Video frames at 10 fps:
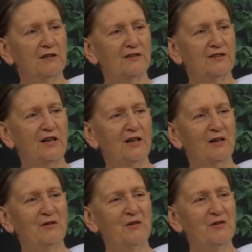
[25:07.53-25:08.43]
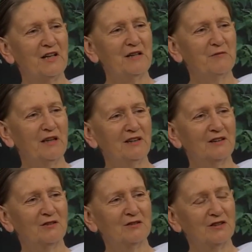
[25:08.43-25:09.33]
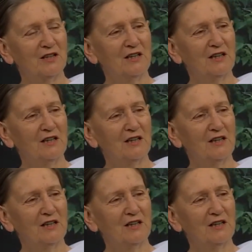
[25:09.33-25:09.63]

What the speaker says: So they make God